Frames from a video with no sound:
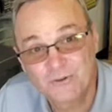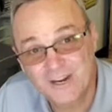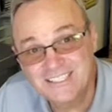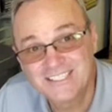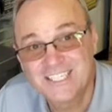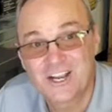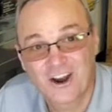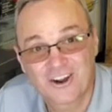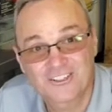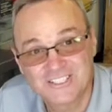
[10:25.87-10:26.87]
for a
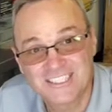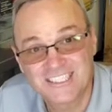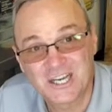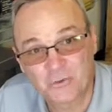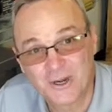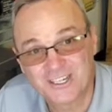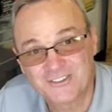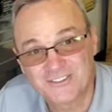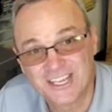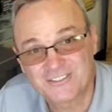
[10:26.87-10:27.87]
TR TL
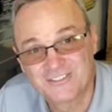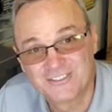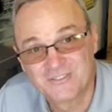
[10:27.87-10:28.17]
rated safe.